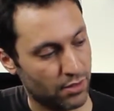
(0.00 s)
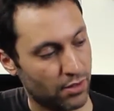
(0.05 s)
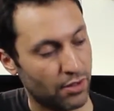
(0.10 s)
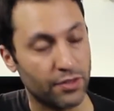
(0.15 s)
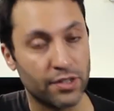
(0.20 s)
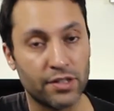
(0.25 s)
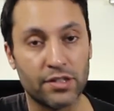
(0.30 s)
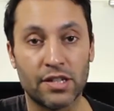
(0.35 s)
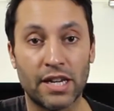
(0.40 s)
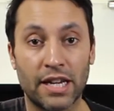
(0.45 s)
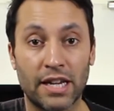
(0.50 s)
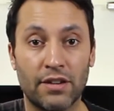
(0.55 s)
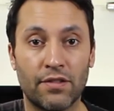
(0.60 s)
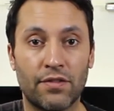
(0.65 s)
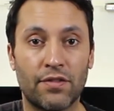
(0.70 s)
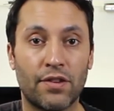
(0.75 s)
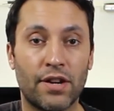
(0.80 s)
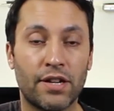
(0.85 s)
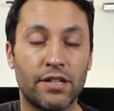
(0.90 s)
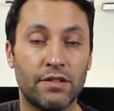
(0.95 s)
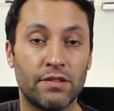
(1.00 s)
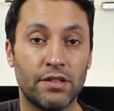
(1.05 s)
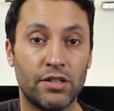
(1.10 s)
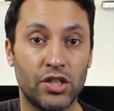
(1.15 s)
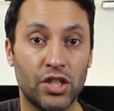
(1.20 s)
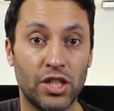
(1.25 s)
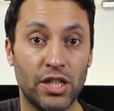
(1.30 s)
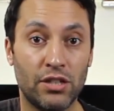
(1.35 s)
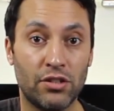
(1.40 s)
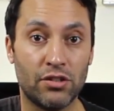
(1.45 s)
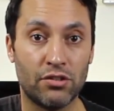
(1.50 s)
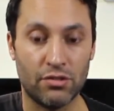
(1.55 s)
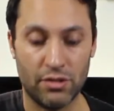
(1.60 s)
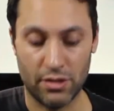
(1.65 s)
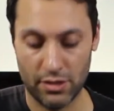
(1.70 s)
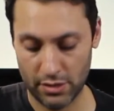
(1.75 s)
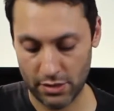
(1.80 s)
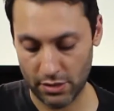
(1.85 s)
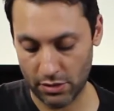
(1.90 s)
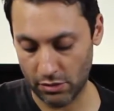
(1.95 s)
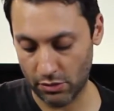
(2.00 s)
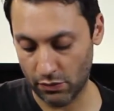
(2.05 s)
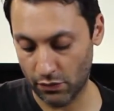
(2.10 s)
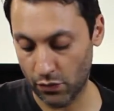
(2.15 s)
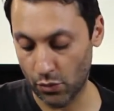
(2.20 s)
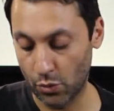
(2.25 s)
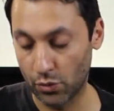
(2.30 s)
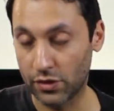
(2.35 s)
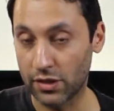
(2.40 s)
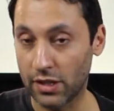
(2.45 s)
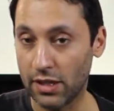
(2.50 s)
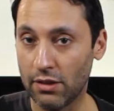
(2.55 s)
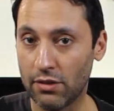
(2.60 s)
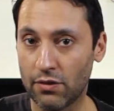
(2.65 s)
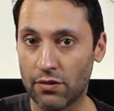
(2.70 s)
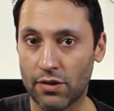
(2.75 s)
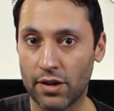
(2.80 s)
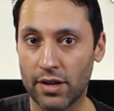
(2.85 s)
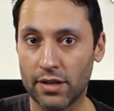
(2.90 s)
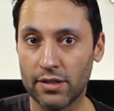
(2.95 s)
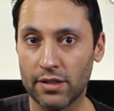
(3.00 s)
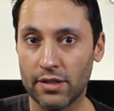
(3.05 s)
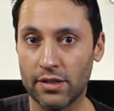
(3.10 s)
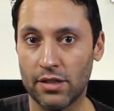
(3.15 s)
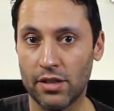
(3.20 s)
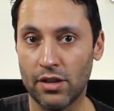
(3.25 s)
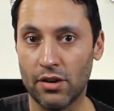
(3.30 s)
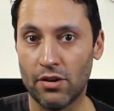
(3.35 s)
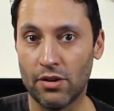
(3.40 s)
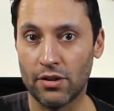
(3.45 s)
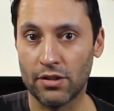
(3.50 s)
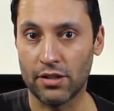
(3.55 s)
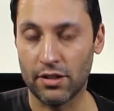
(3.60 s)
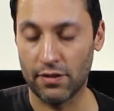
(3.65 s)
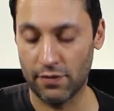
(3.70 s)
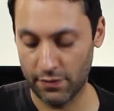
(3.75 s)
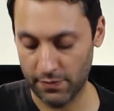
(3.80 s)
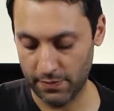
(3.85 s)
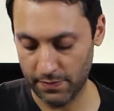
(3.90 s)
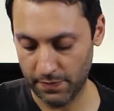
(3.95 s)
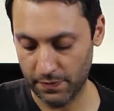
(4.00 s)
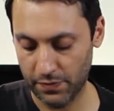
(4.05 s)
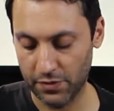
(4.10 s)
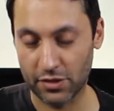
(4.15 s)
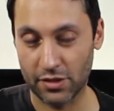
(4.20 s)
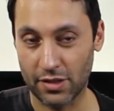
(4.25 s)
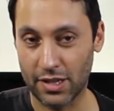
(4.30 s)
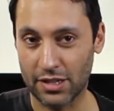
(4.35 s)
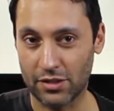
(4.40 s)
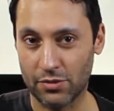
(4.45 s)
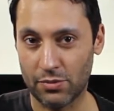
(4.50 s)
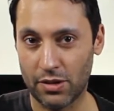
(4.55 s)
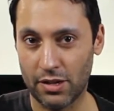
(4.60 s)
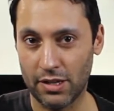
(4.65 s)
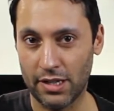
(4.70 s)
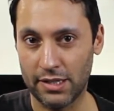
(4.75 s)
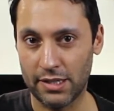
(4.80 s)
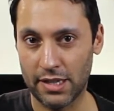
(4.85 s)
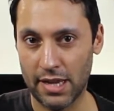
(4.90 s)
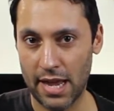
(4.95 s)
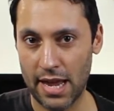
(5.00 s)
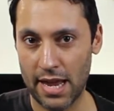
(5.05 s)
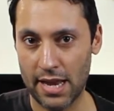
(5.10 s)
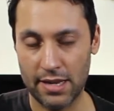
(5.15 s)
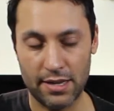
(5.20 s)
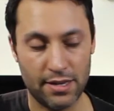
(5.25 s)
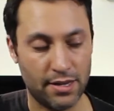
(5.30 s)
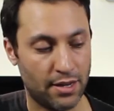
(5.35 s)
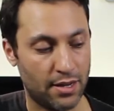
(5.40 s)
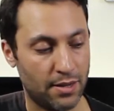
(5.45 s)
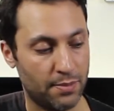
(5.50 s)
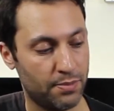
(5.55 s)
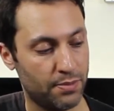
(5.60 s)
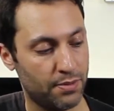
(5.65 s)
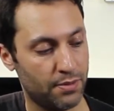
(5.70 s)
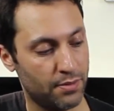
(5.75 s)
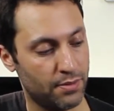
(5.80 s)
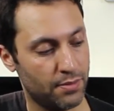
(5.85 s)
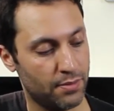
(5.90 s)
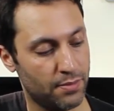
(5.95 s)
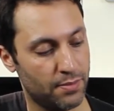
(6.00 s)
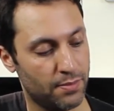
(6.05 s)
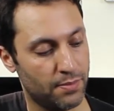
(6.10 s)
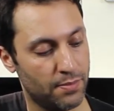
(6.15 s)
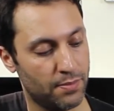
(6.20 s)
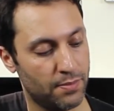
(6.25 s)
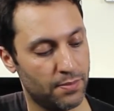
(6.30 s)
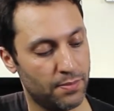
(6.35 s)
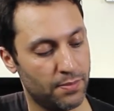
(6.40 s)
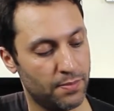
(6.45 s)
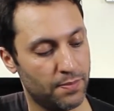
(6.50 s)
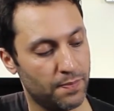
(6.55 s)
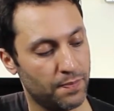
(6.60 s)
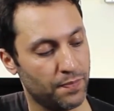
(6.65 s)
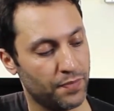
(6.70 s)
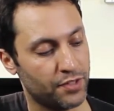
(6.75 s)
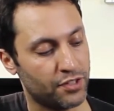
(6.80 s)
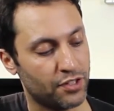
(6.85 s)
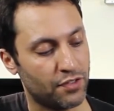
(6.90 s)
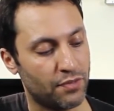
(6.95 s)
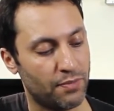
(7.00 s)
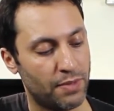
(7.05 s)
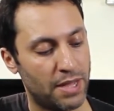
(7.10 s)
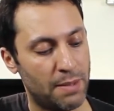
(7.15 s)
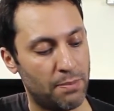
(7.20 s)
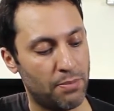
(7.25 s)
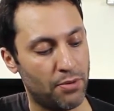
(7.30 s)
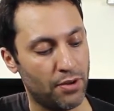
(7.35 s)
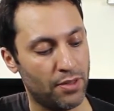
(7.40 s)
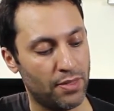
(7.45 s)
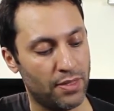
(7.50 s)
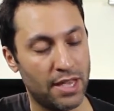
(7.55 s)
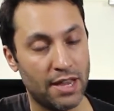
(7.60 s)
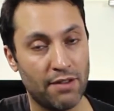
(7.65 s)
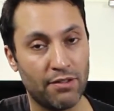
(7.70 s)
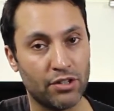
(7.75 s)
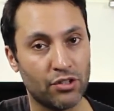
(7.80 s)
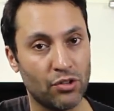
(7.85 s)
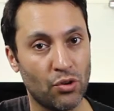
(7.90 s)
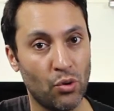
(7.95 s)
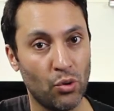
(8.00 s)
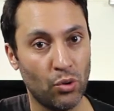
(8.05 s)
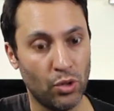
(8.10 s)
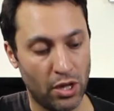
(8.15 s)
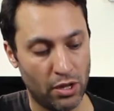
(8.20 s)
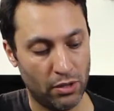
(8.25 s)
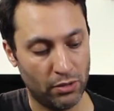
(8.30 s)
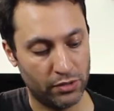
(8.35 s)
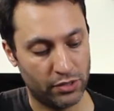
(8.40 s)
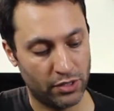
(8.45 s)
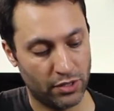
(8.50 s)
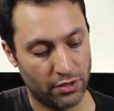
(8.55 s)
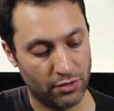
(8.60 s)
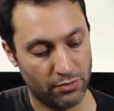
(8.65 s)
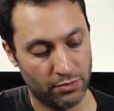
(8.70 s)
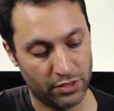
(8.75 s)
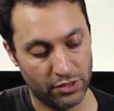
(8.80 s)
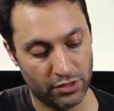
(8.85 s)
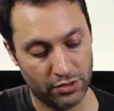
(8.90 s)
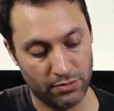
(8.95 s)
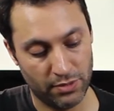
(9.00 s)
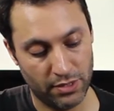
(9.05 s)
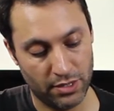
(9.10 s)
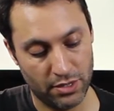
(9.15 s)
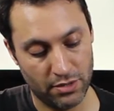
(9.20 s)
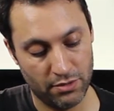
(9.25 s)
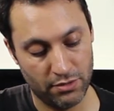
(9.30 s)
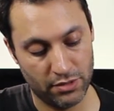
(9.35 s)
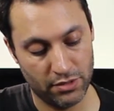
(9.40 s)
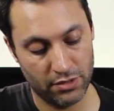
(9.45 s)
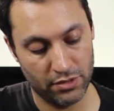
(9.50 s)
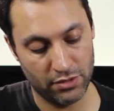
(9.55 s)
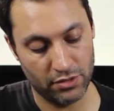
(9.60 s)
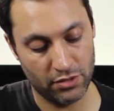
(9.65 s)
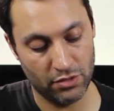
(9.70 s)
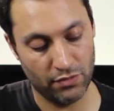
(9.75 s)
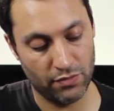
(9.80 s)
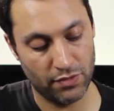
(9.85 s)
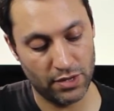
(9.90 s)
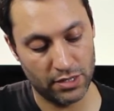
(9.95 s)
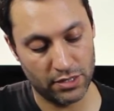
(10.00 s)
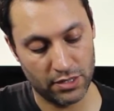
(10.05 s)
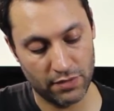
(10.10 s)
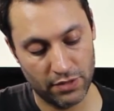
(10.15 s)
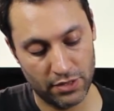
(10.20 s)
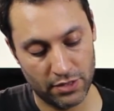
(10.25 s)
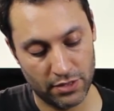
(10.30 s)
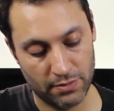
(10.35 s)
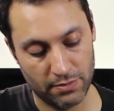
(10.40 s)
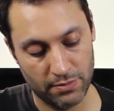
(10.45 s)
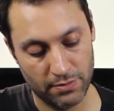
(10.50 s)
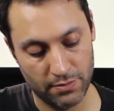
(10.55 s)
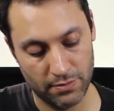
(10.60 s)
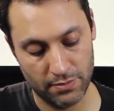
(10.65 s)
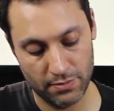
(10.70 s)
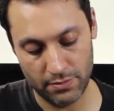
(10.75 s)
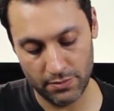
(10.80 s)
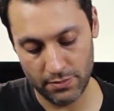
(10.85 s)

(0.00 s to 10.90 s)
on the 2nd fret of the G string, and on the 14th fret is the octave. So that's where I need to end up. So from that point there, it's all whole tone, which, as we know, is just 2 frets every time.